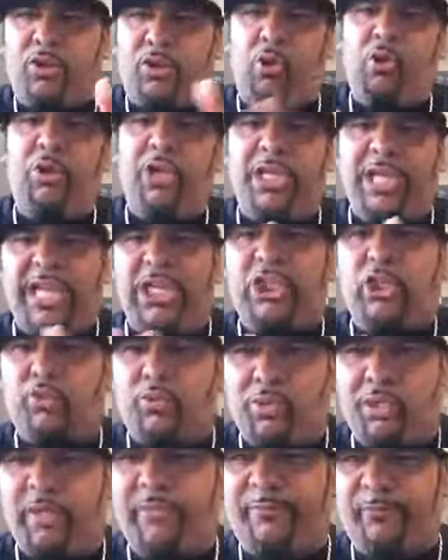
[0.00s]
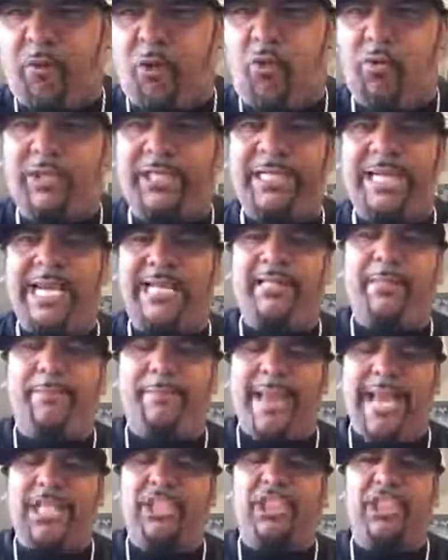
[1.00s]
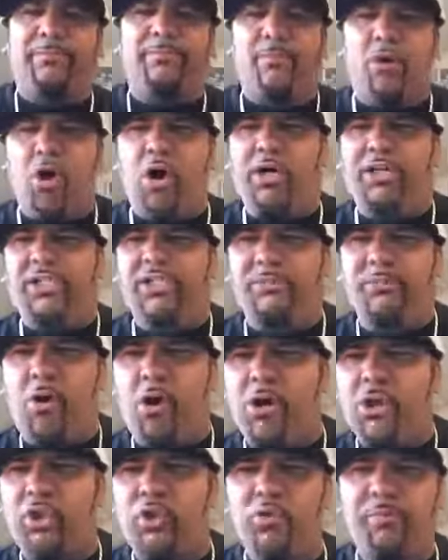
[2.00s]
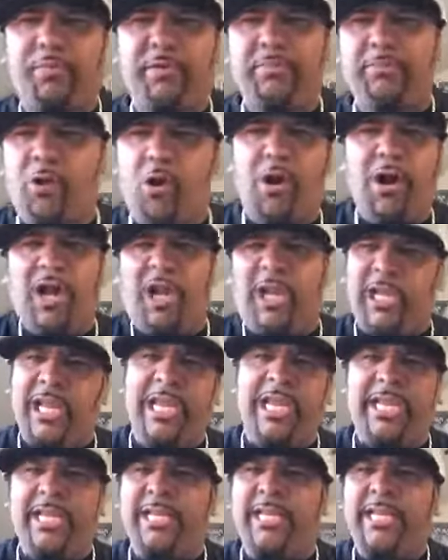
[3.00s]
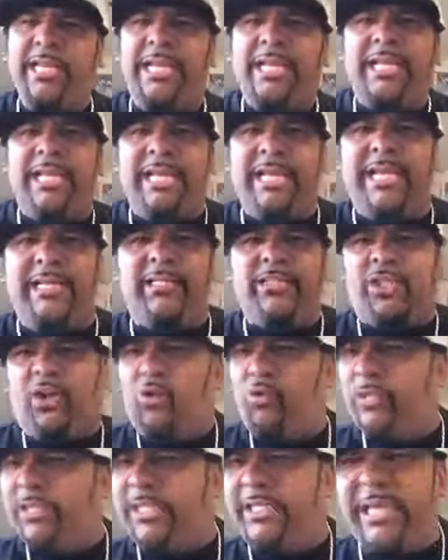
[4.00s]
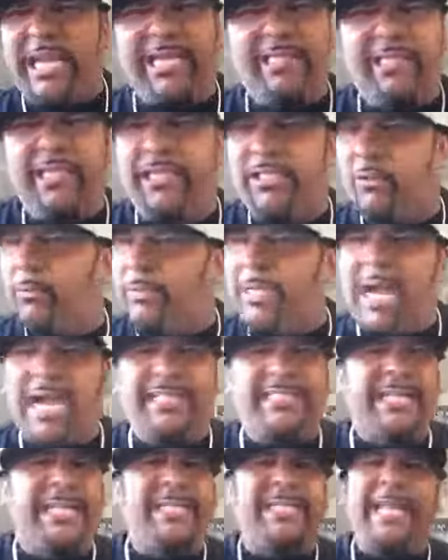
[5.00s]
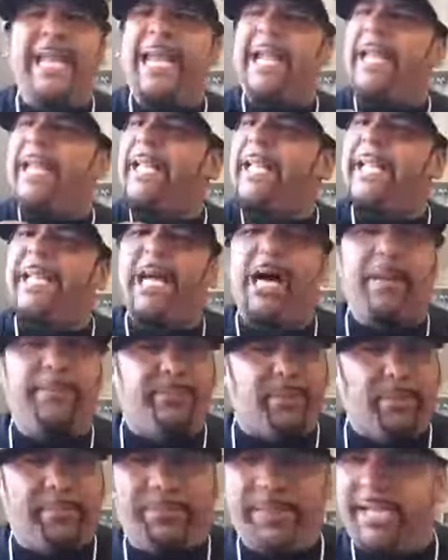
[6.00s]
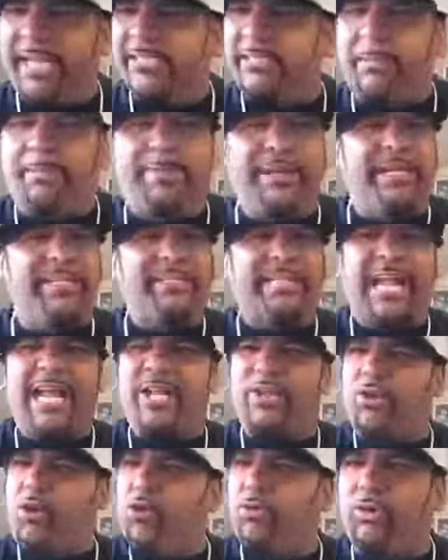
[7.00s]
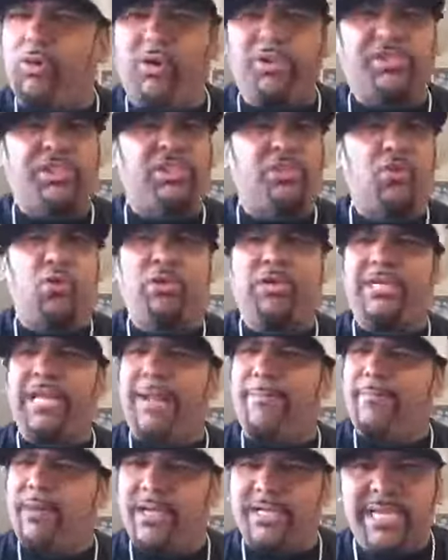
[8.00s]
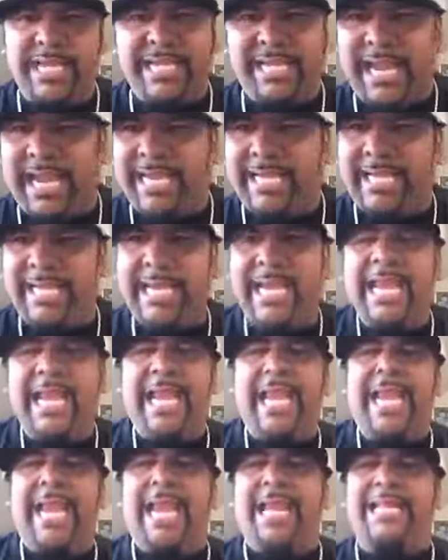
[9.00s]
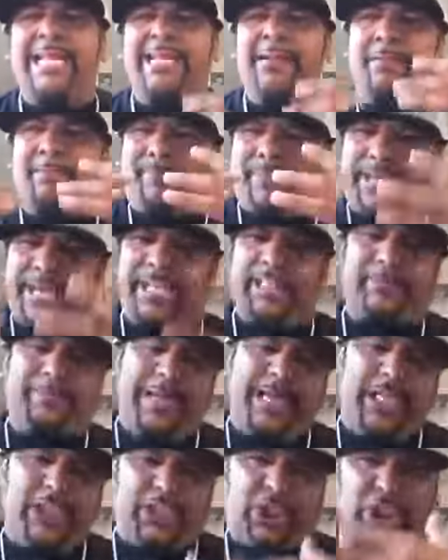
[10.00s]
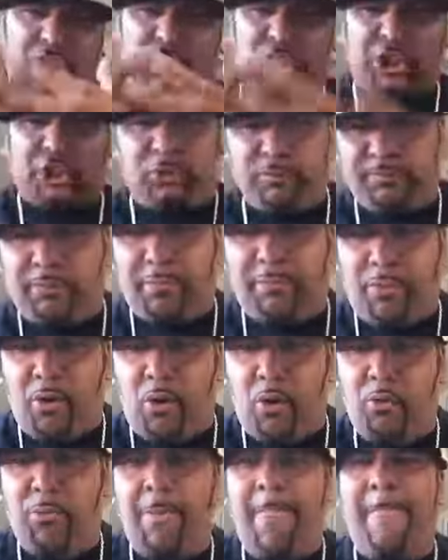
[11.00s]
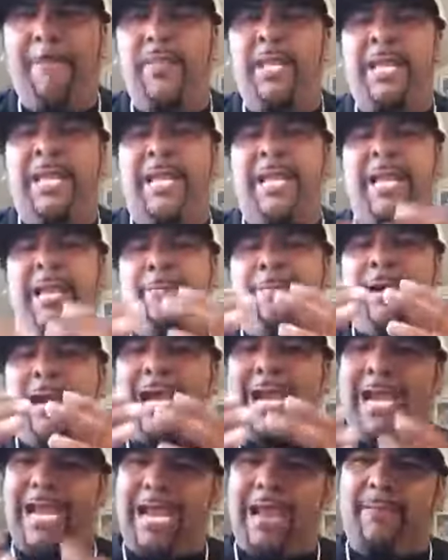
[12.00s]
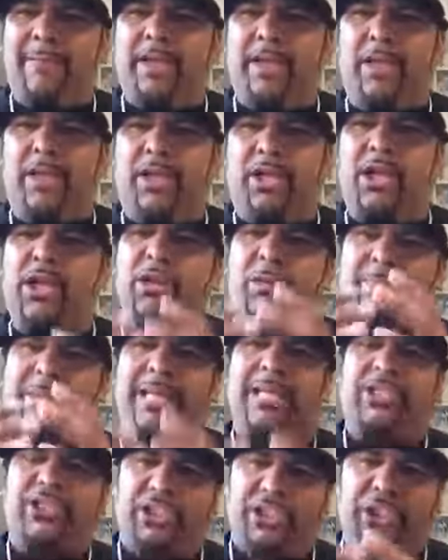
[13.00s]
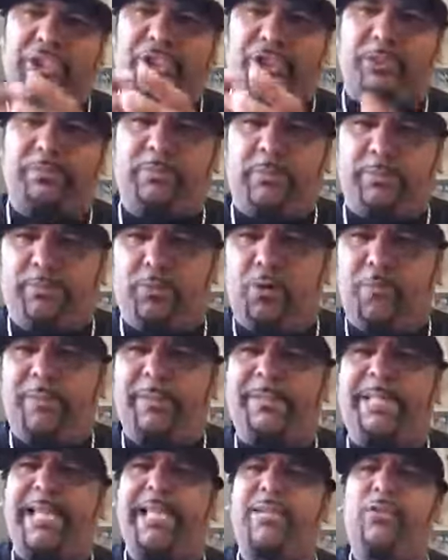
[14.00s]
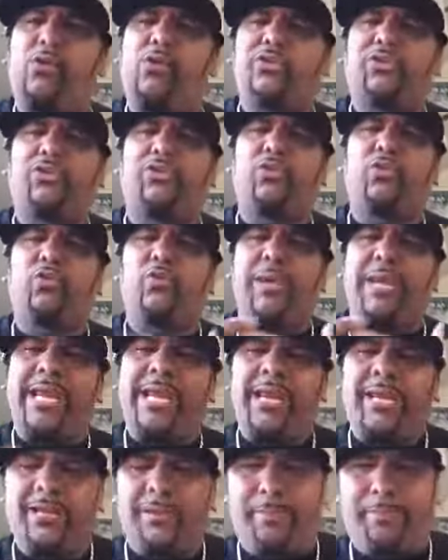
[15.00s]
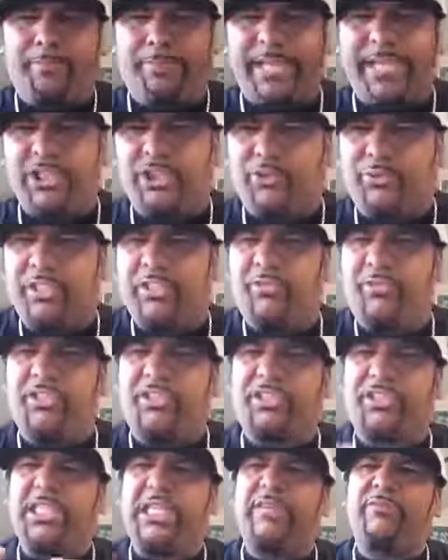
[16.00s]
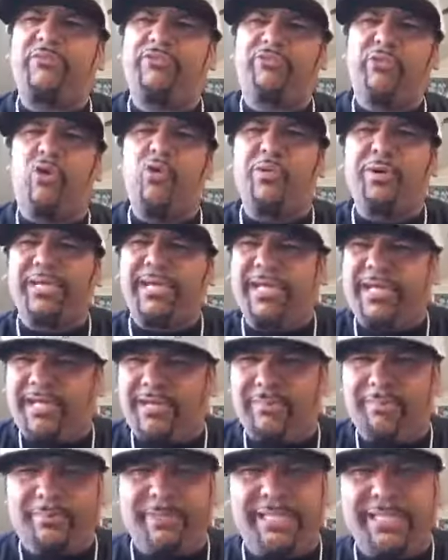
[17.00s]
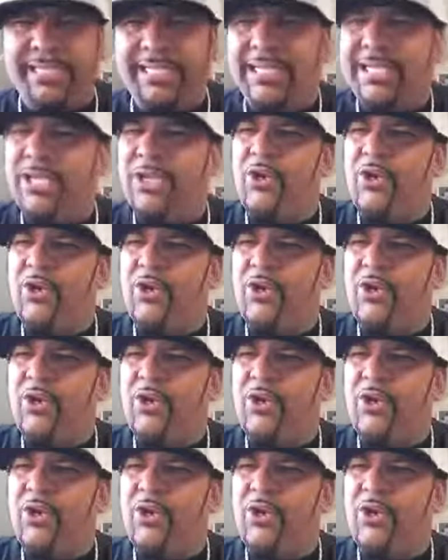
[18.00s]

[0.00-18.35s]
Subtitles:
38-24, when he had the magic markers, Mark Dupin, Mark Clayton, and Tony Nathan and them got, and they lit up the Bears. The Bears had no losses going to that Monday night. And then the Bears made it to the Super Bowl, and Miami could have made it to the Super Bowl, but they lost to New England Patriots with Steve Grogan and company,